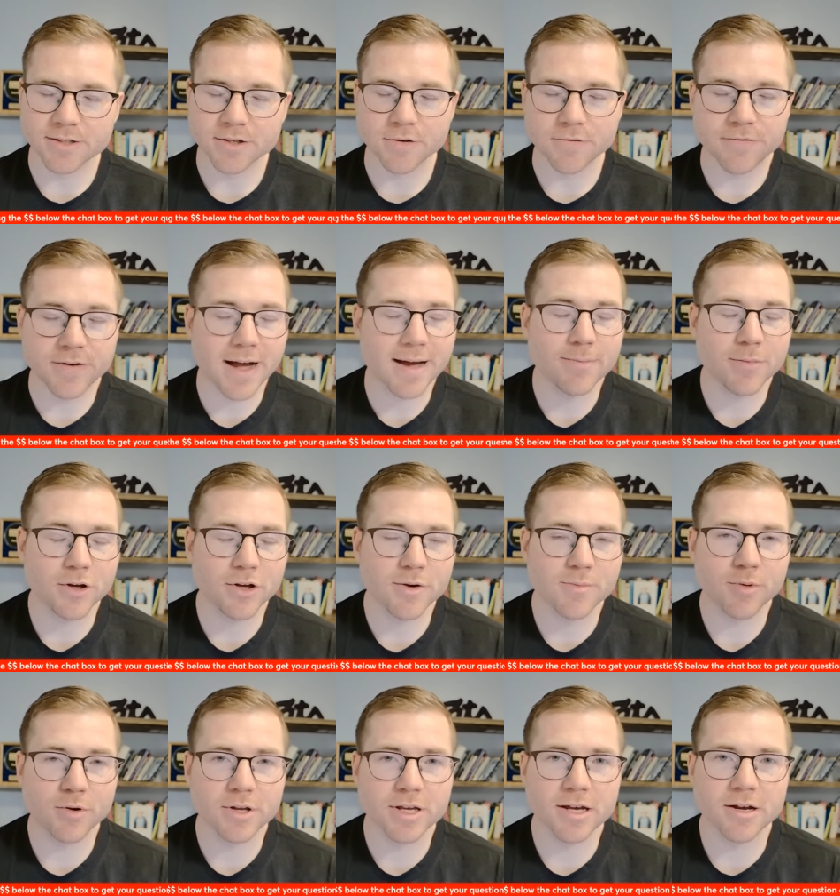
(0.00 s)
So $5
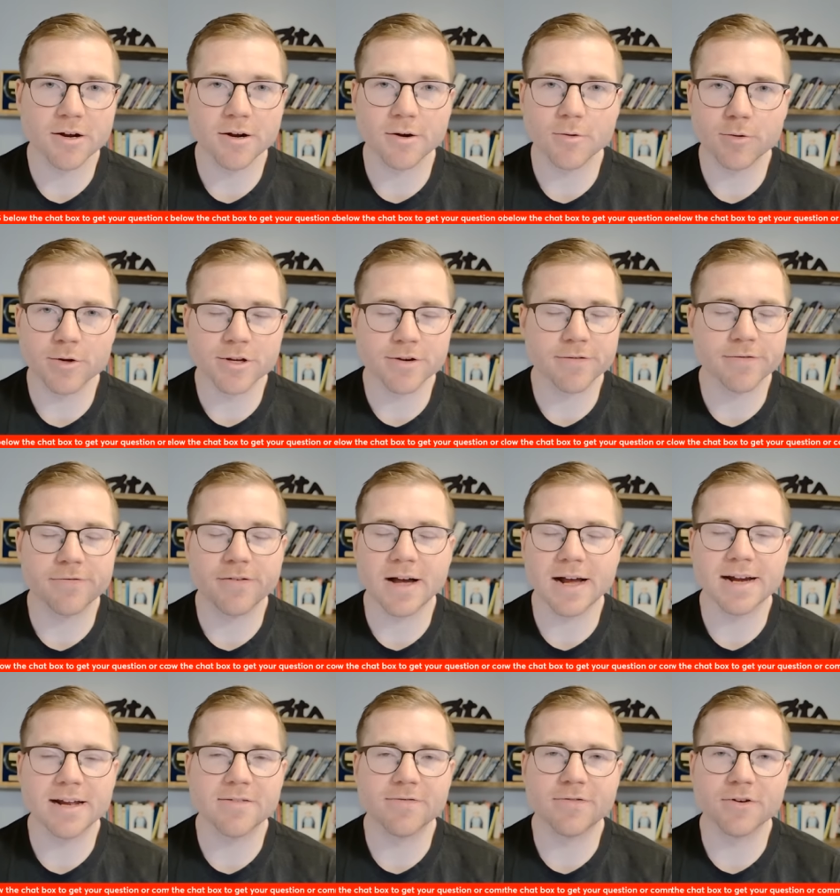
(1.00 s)
million per year, when you're
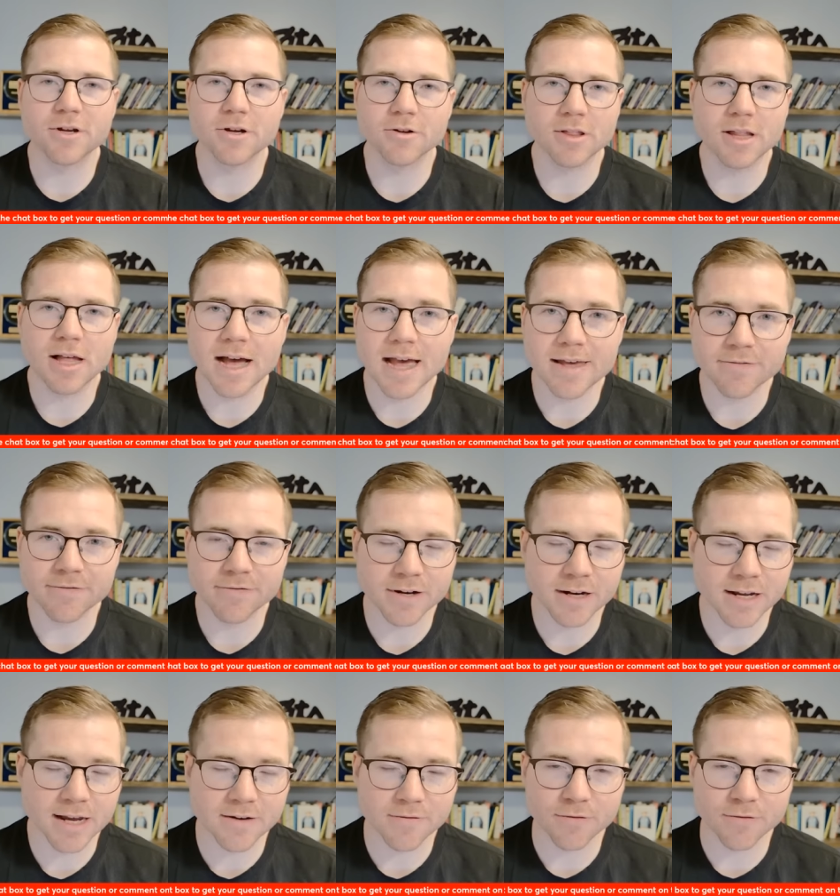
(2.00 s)
fighting for your life
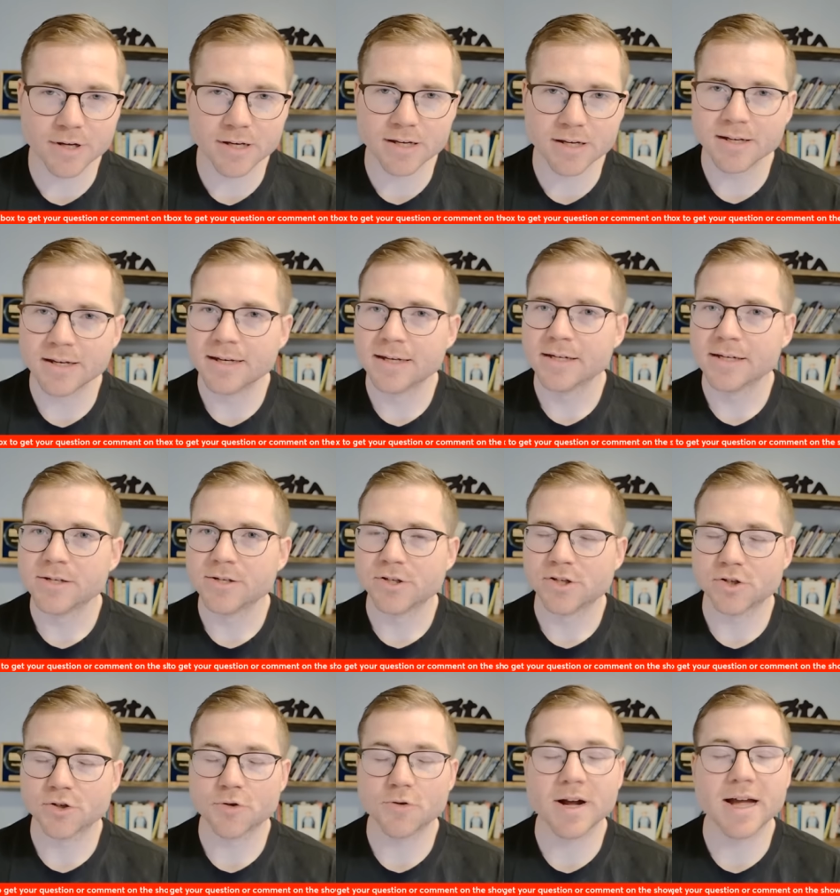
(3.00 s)
and every
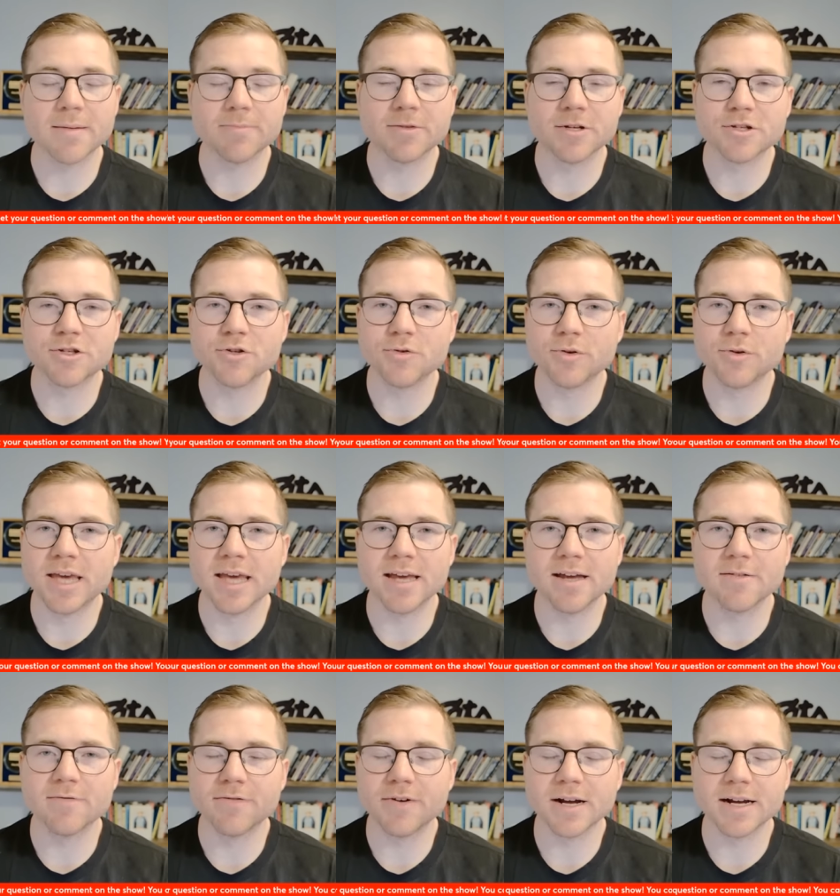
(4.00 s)
scrap that you
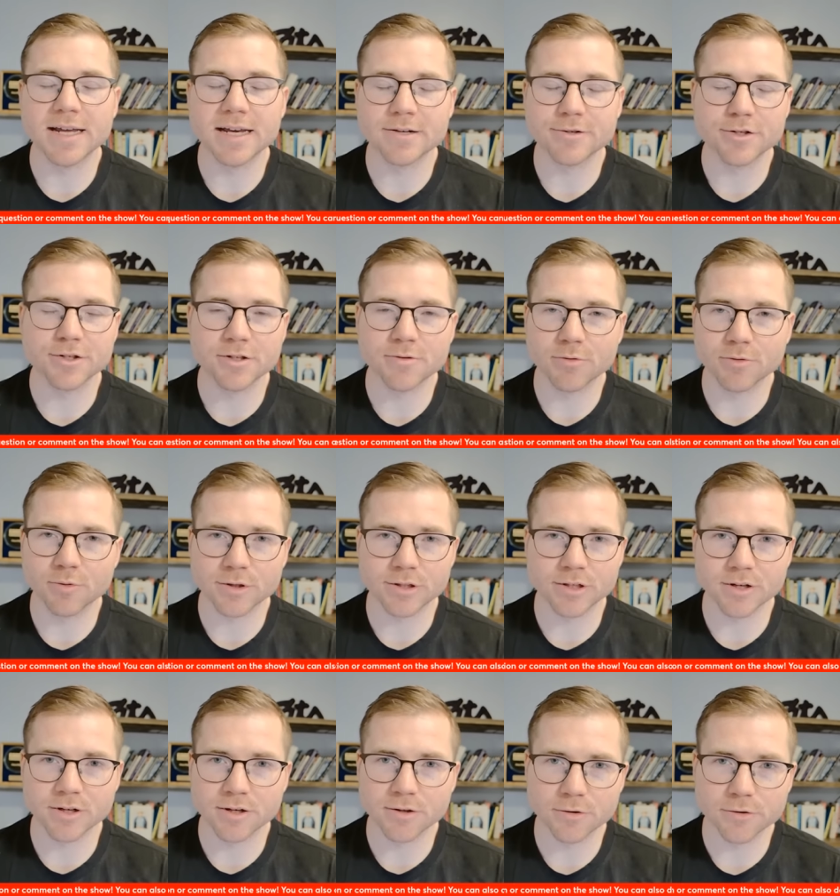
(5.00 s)
can financially with what
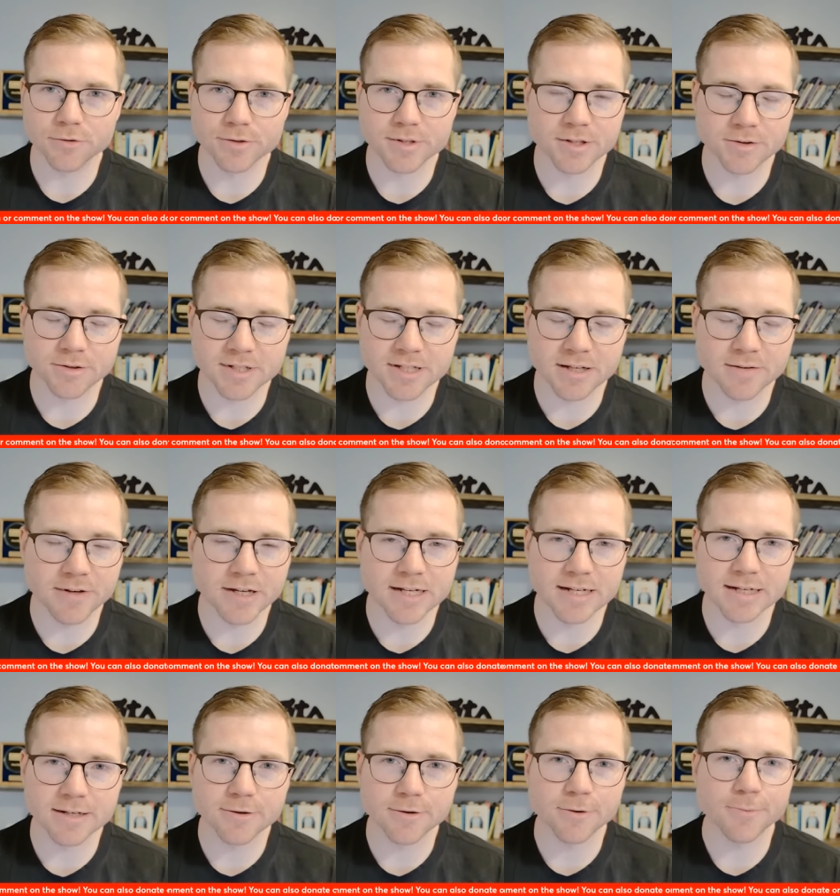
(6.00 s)
they're going to lose in their
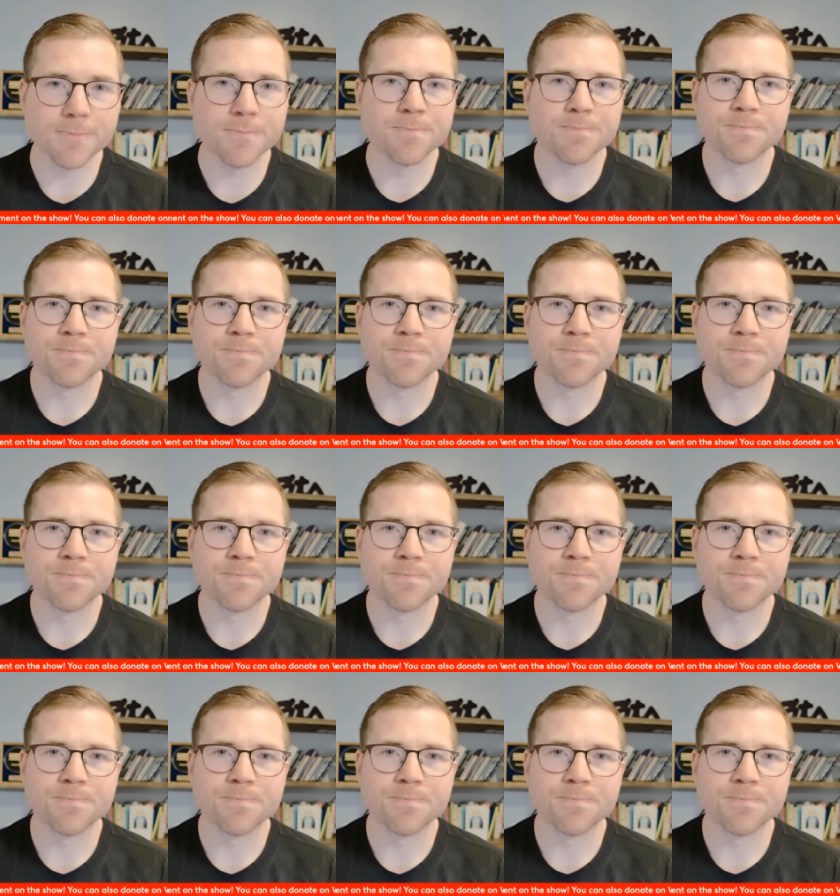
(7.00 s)
TV deal,